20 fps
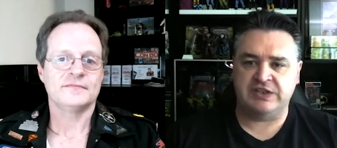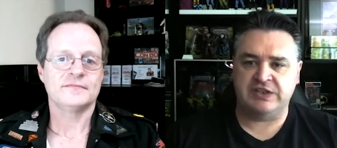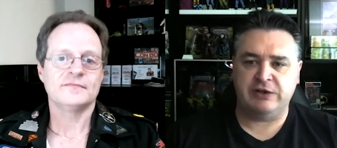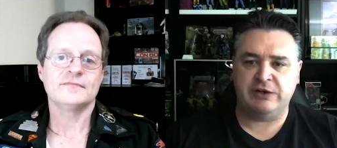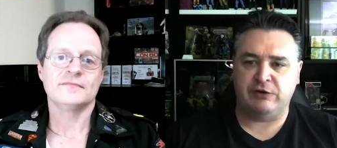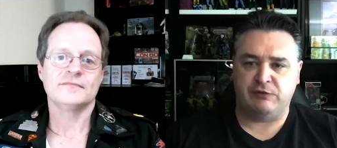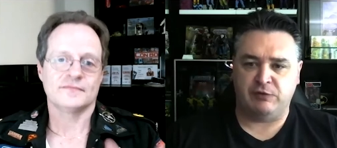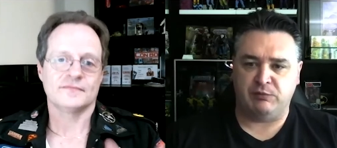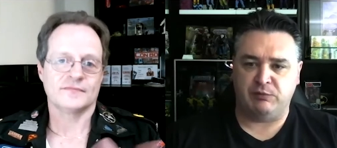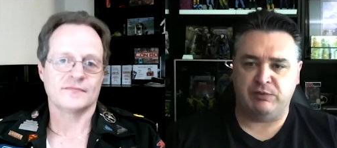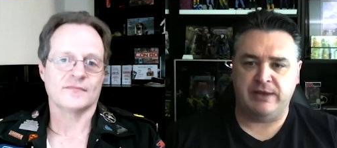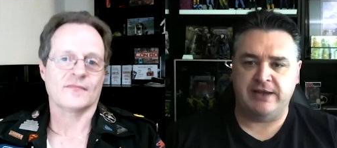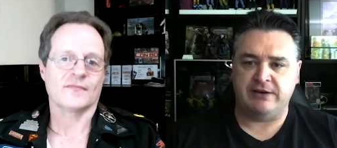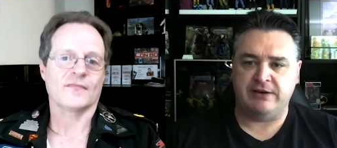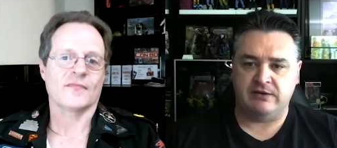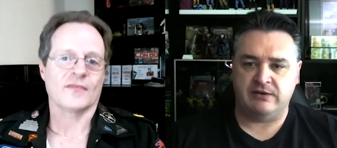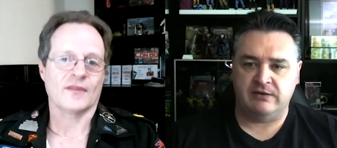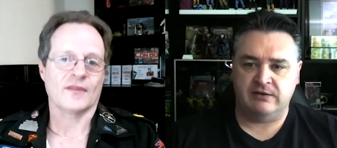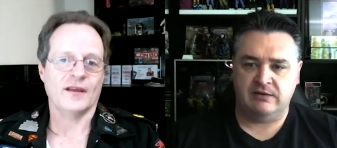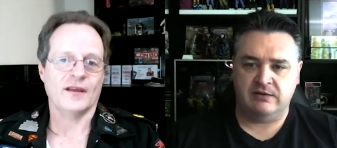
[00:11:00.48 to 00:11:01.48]
Speaker 1: get off the planet.
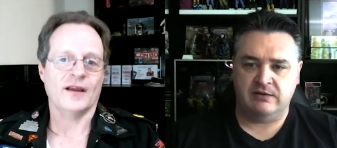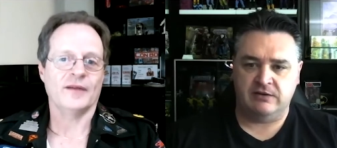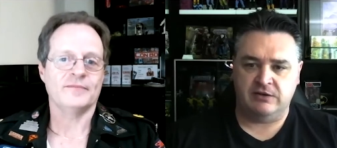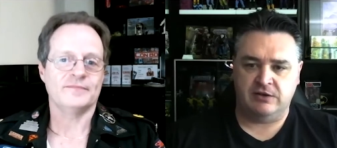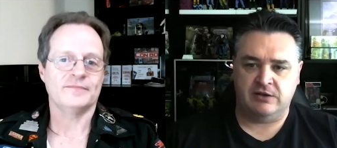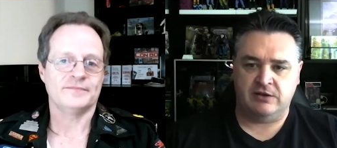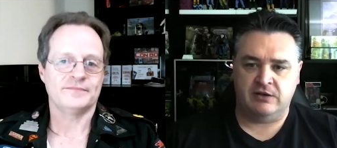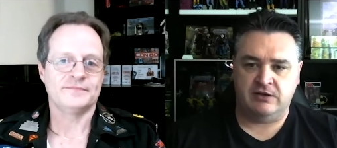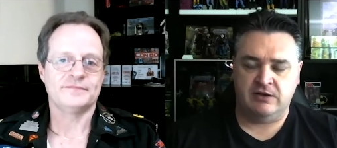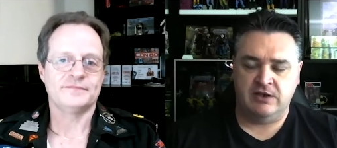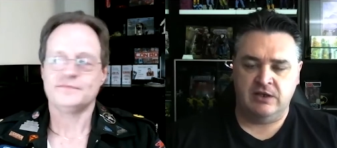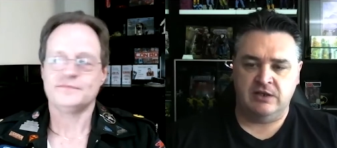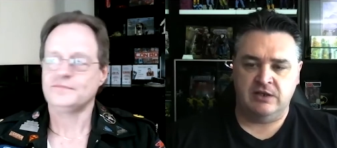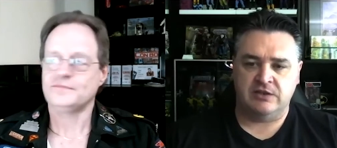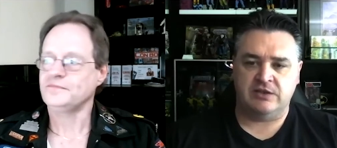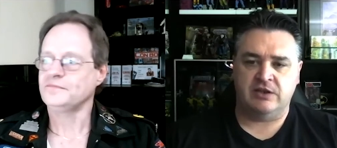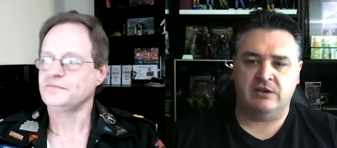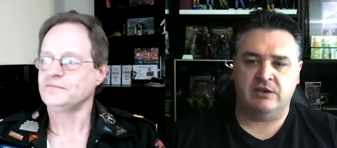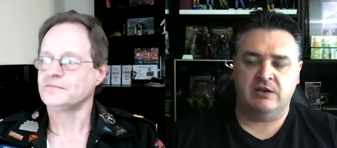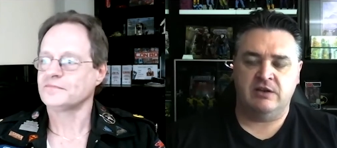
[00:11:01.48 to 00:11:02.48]
Yep. You know,
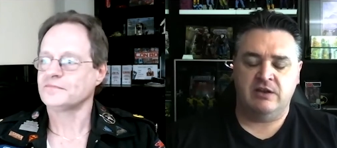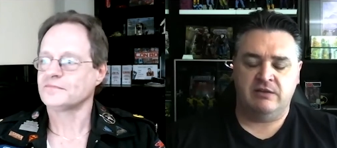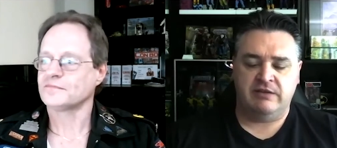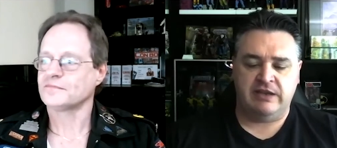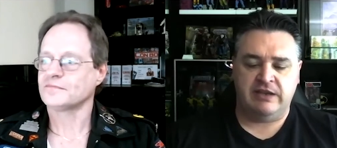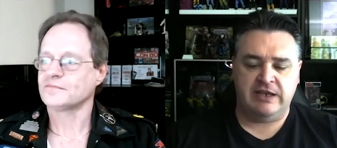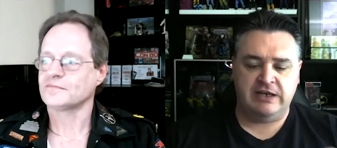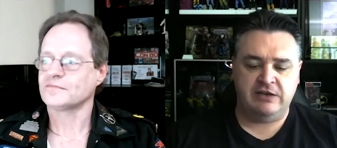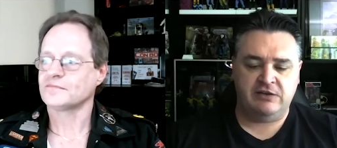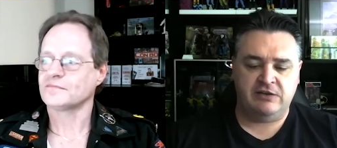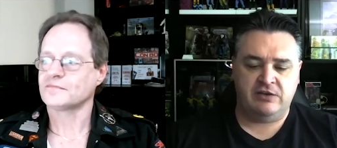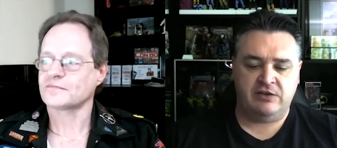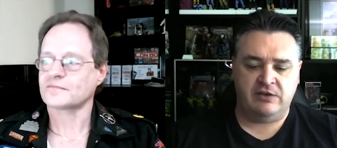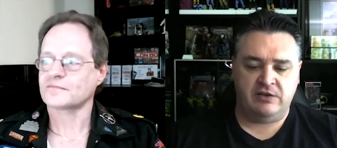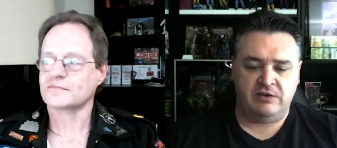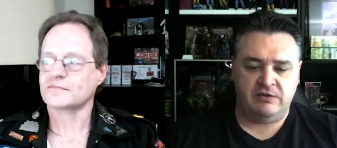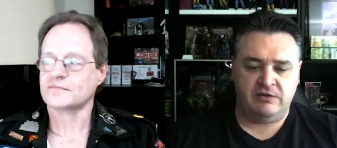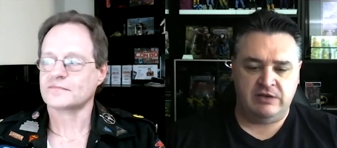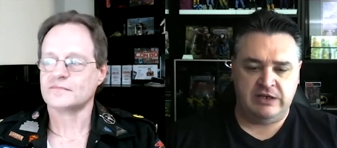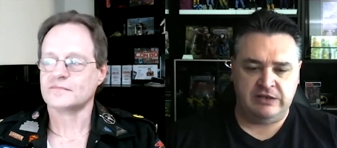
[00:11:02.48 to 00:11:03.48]
so they get into the
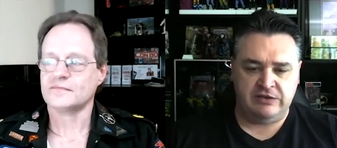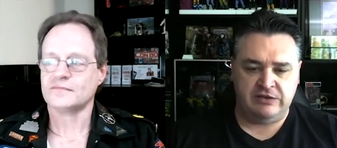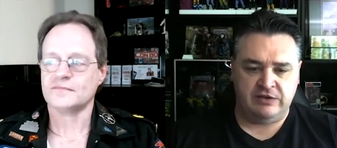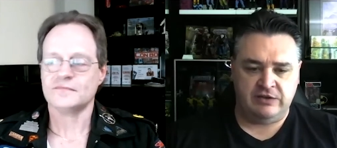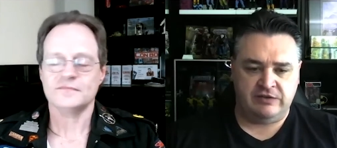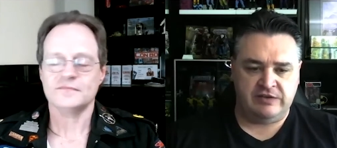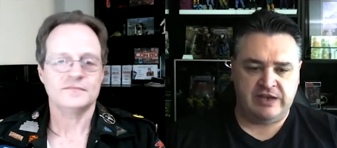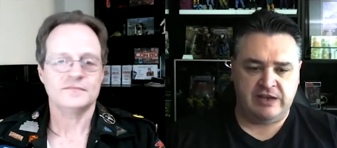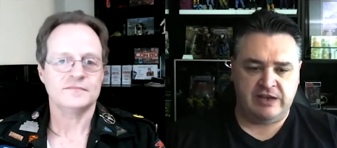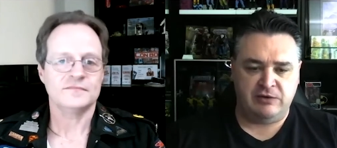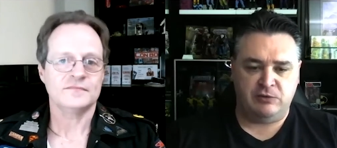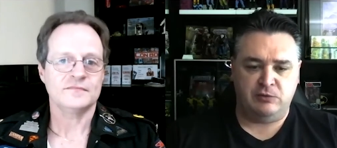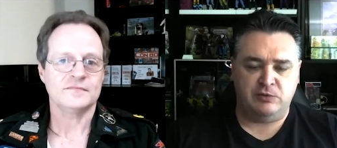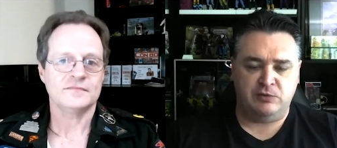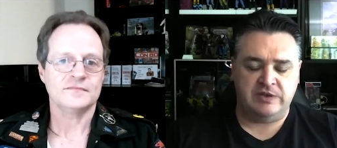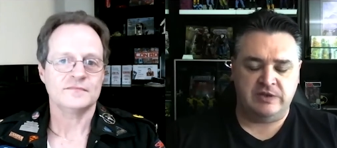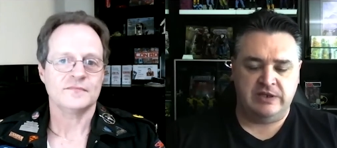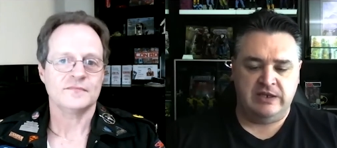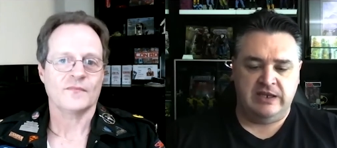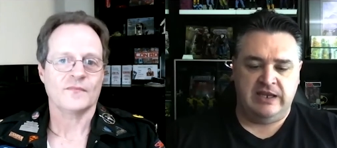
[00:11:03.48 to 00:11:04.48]
into the tunnels,
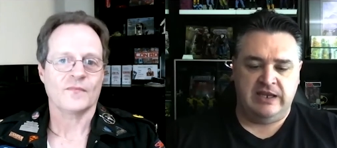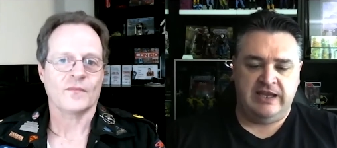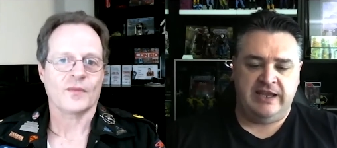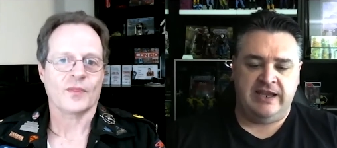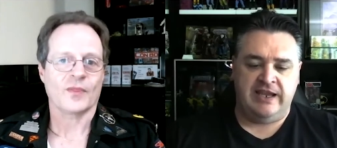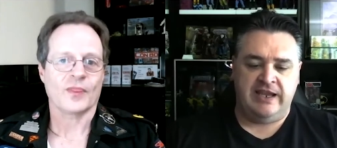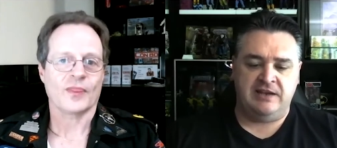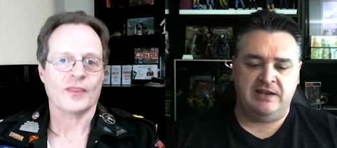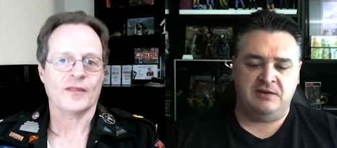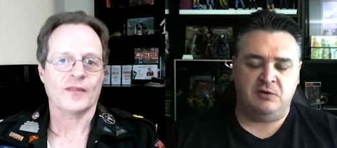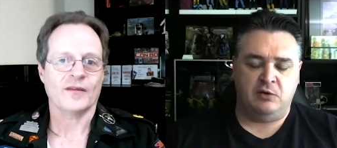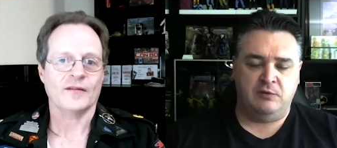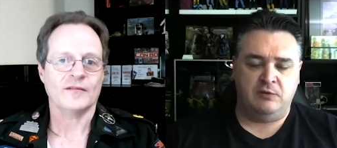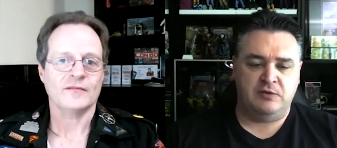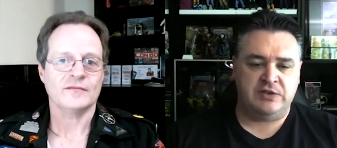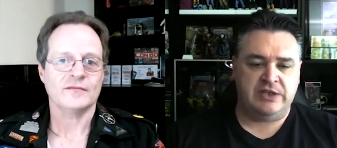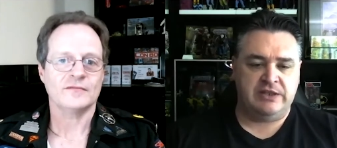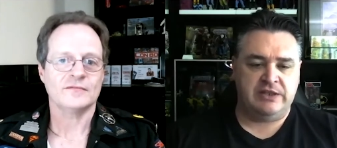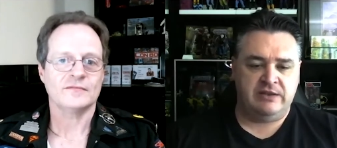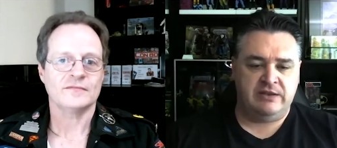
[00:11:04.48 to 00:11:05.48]
and all of a
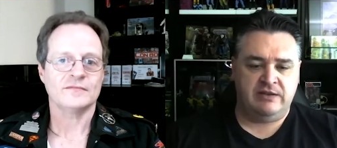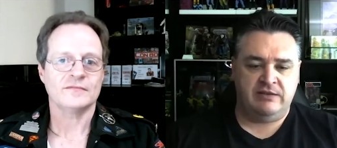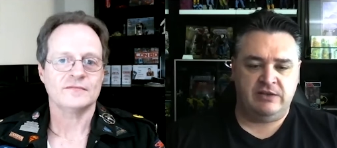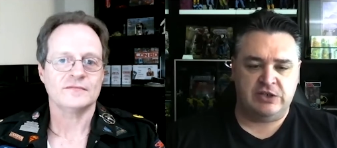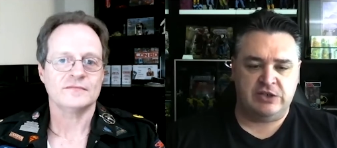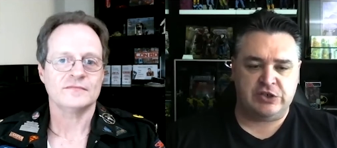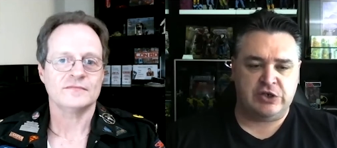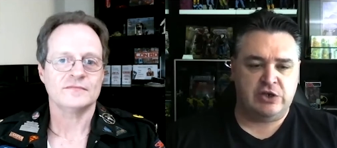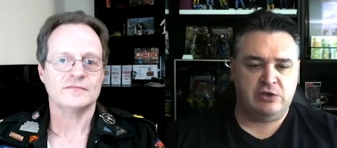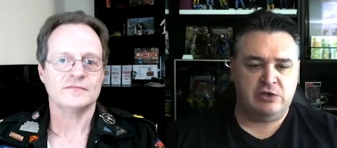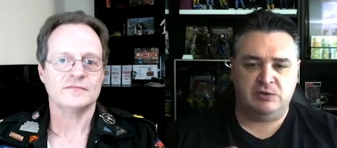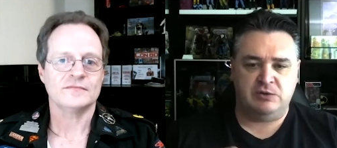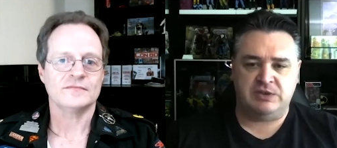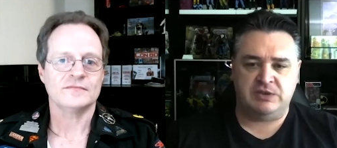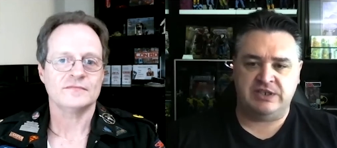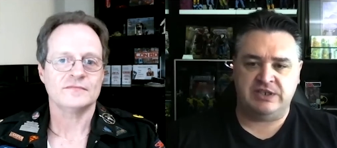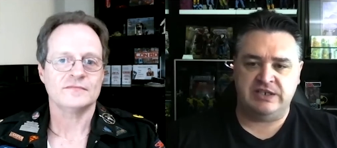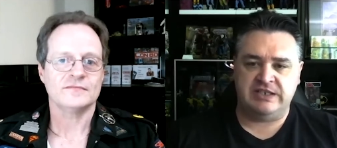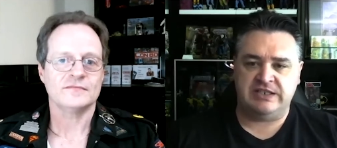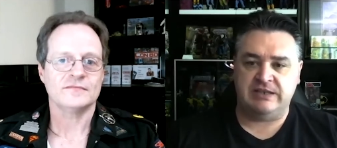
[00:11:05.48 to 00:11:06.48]
sudden the child
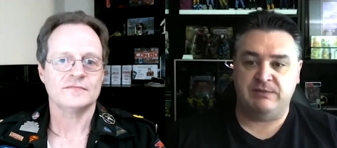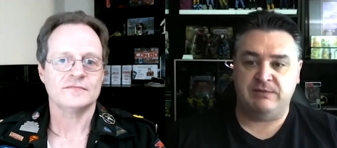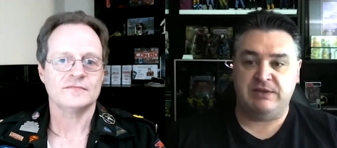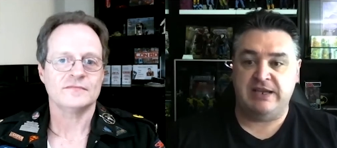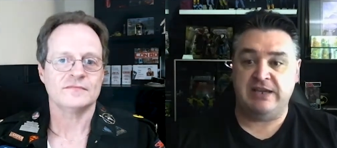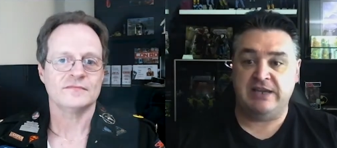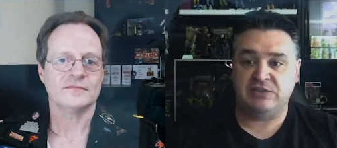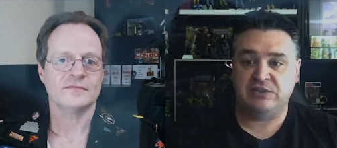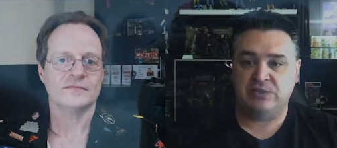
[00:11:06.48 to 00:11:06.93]
sees something else